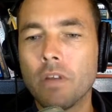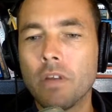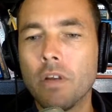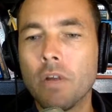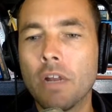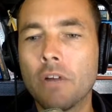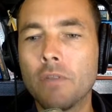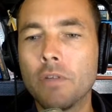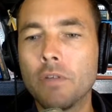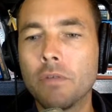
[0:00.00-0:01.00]
An
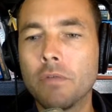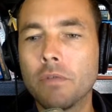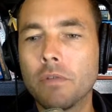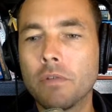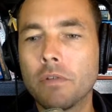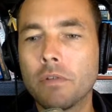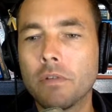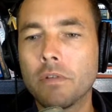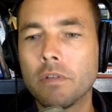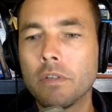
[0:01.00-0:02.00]
interview.
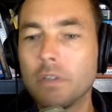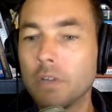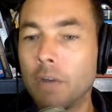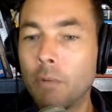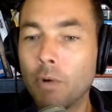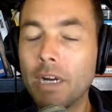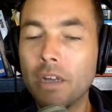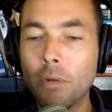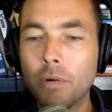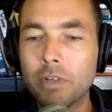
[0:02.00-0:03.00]
I'm a
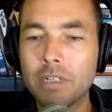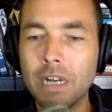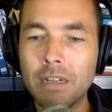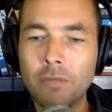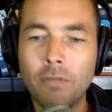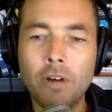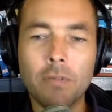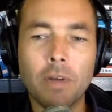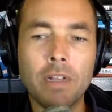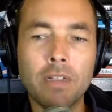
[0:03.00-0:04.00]
radio personality. Fuck,
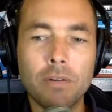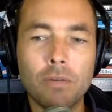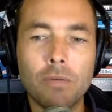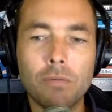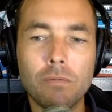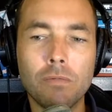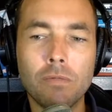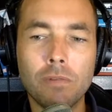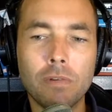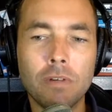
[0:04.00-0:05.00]
man, that's cool.
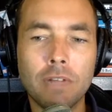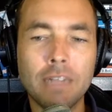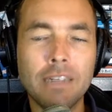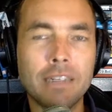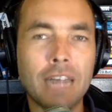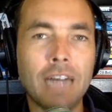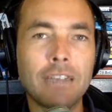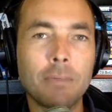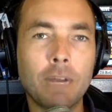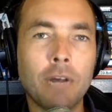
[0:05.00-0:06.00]
That's
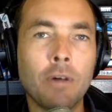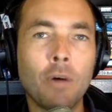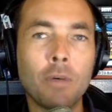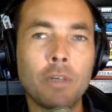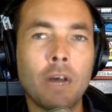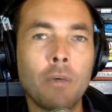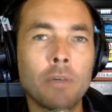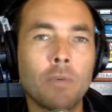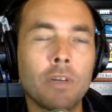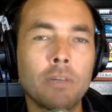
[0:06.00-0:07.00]
exactly what I
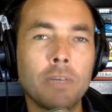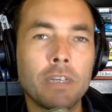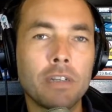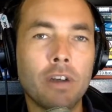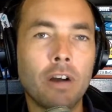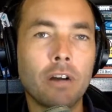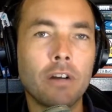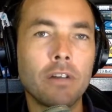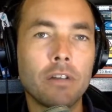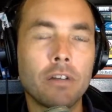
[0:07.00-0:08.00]
always wanted to be a talk.
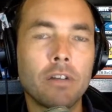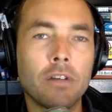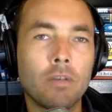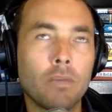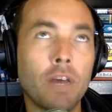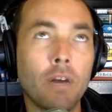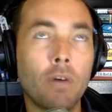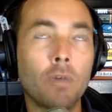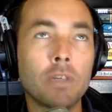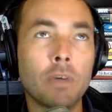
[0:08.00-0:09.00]
Well, not always.